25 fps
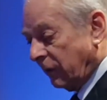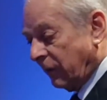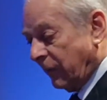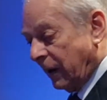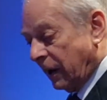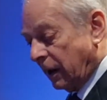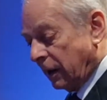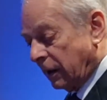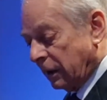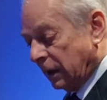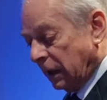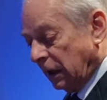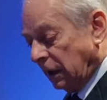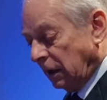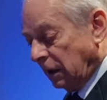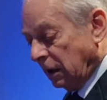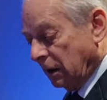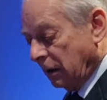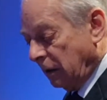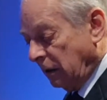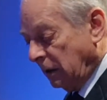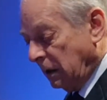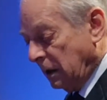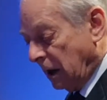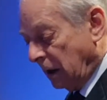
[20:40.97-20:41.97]
where the
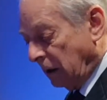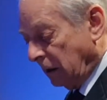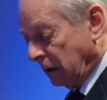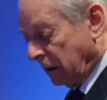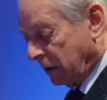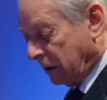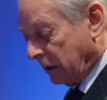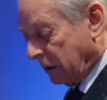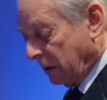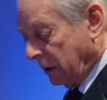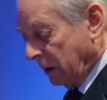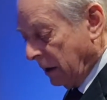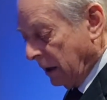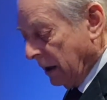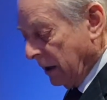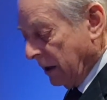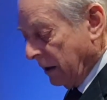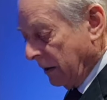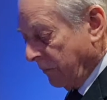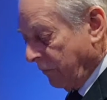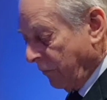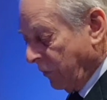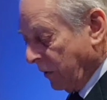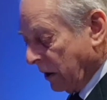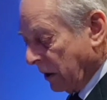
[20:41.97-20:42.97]
young
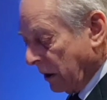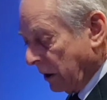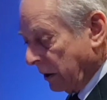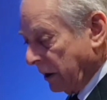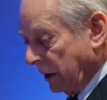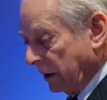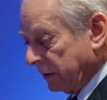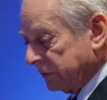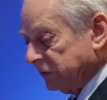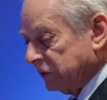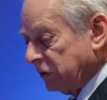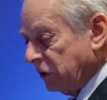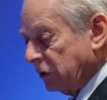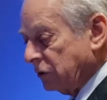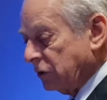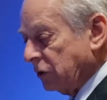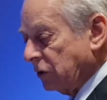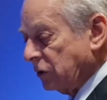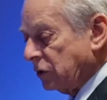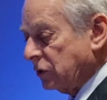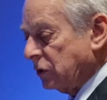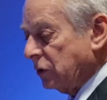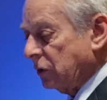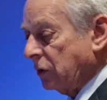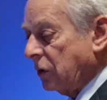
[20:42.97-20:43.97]
cardiac
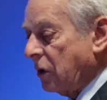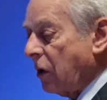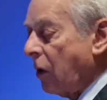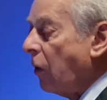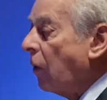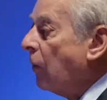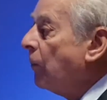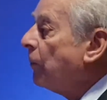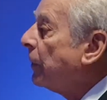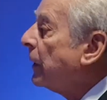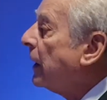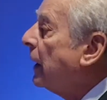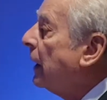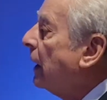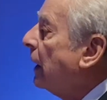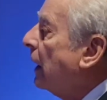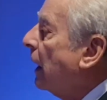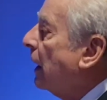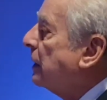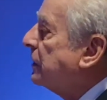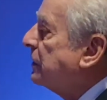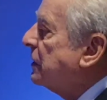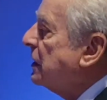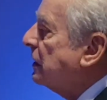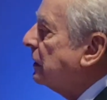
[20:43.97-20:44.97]
surgeon should go,
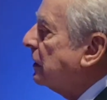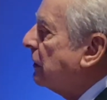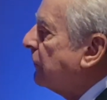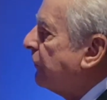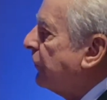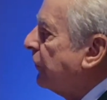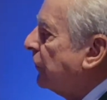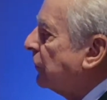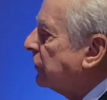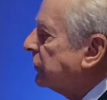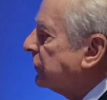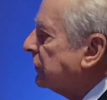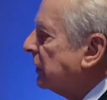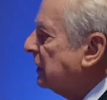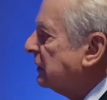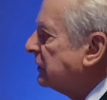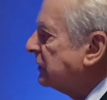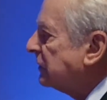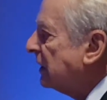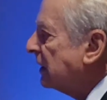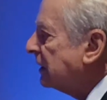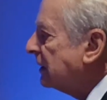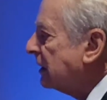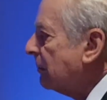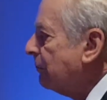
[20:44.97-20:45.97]
I think the first
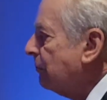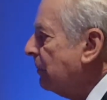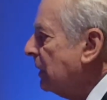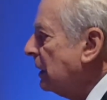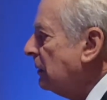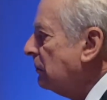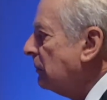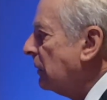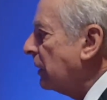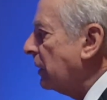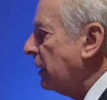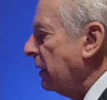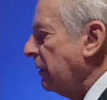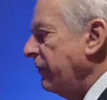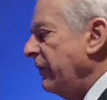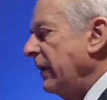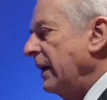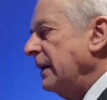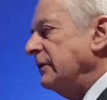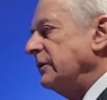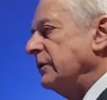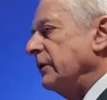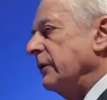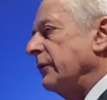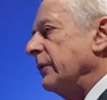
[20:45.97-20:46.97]
is that the minimal
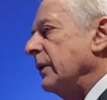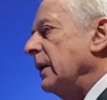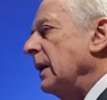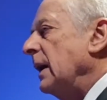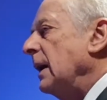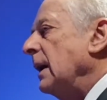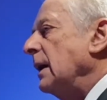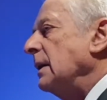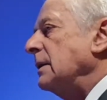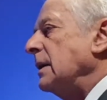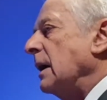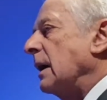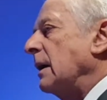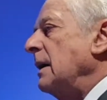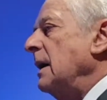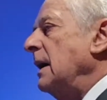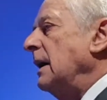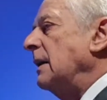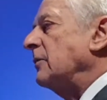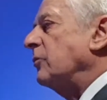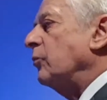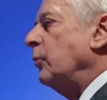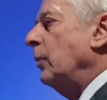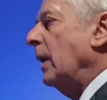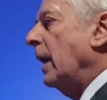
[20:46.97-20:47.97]
invasive
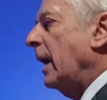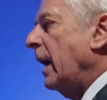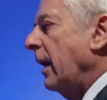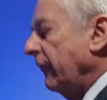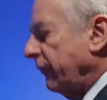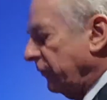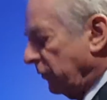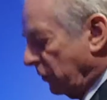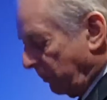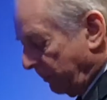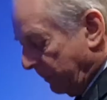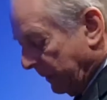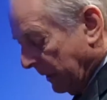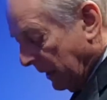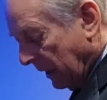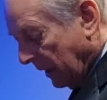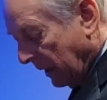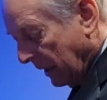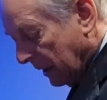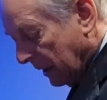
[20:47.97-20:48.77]
techniques will have to be